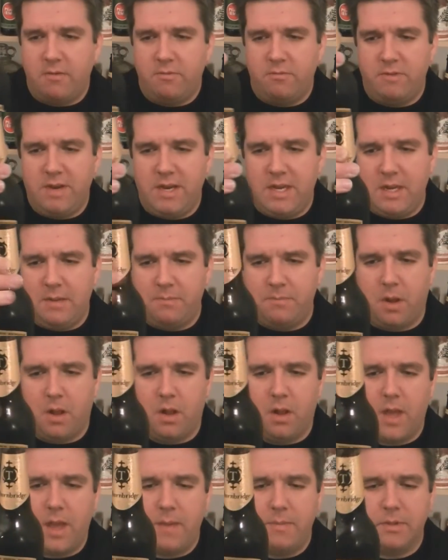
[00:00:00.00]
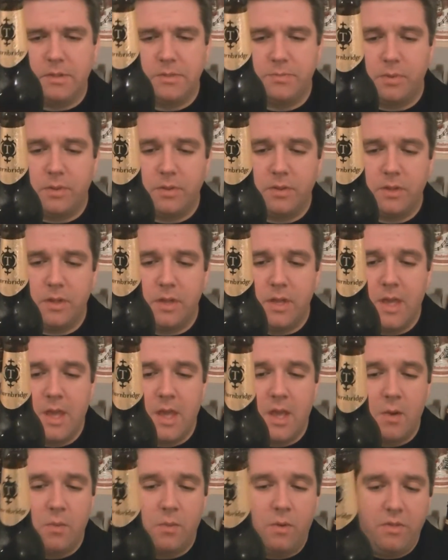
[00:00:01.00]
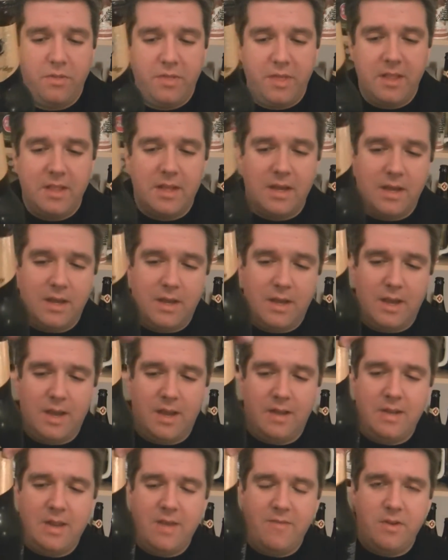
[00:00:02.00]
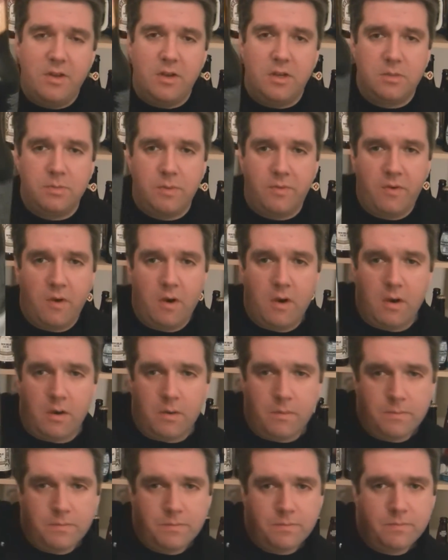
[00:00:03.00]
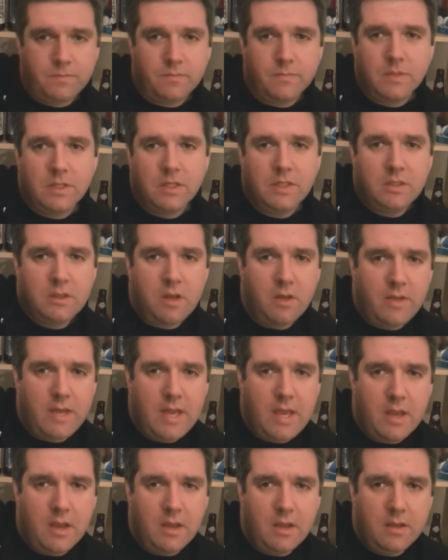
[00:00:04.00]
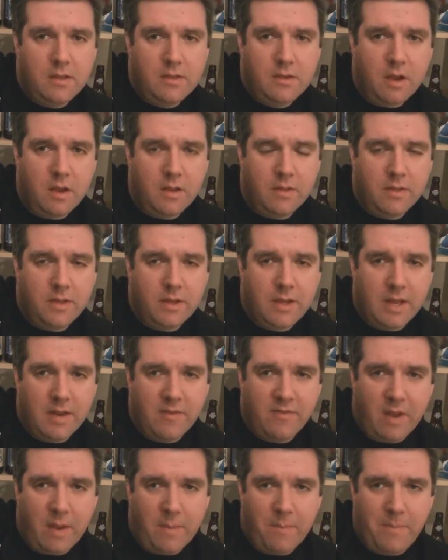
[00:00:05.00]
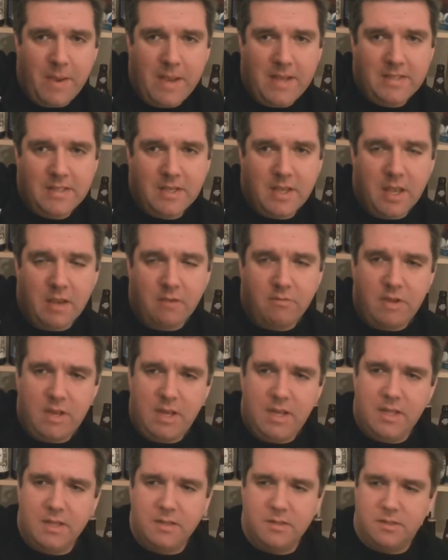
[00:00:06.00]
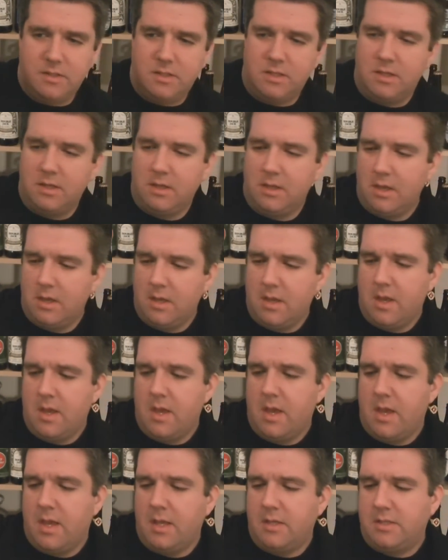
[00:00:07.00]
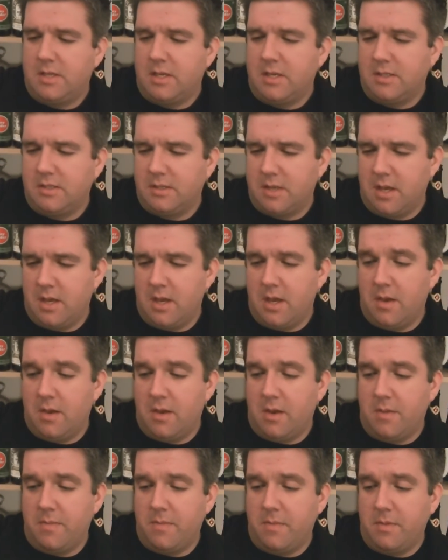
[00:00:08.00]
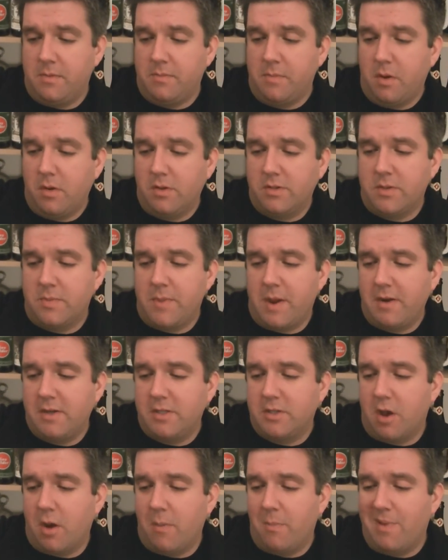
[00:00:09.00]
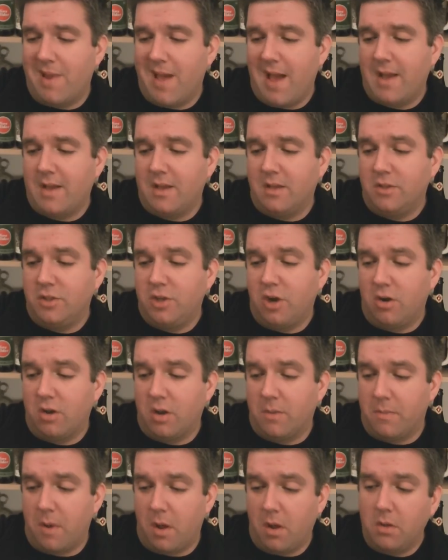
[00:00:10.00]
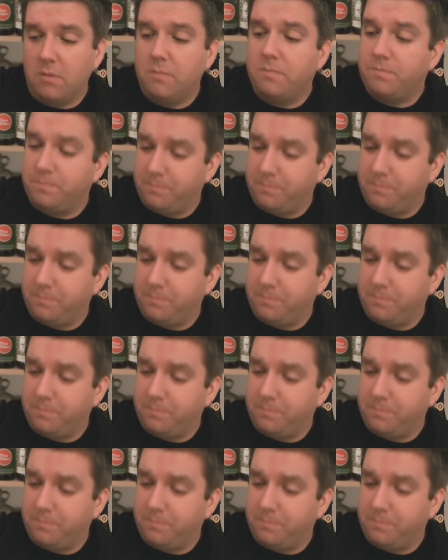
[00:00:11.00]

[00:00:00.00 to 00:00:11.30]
reading bottle labels. But one thing that I'd never noticed before, it's got the kind of like basic ingredients. It says malts of Irish are black and chocolate malt.